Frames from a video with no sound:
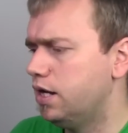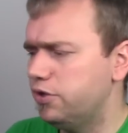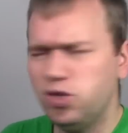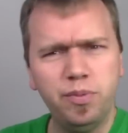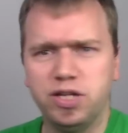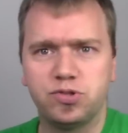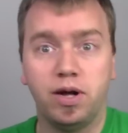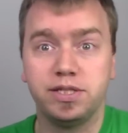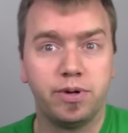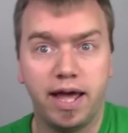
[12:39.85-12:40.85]
There's so many
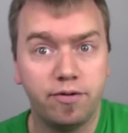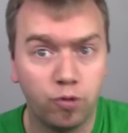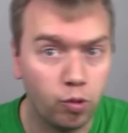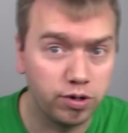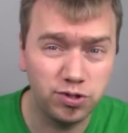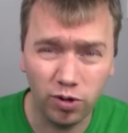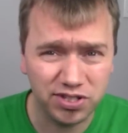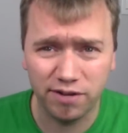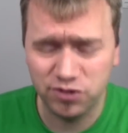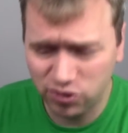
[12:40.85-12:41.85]
squads I want to add for Orcs.
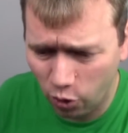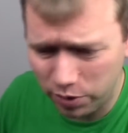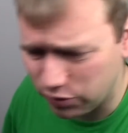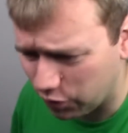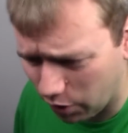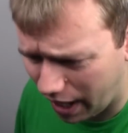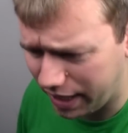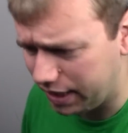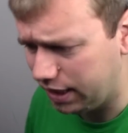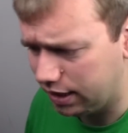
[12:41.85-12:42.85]
Orcs have so much
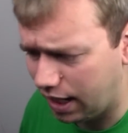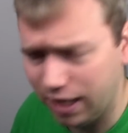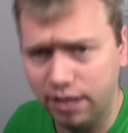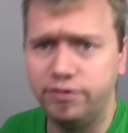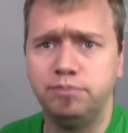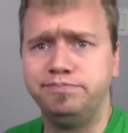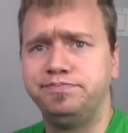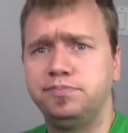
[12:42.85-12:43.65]
variety. I love them.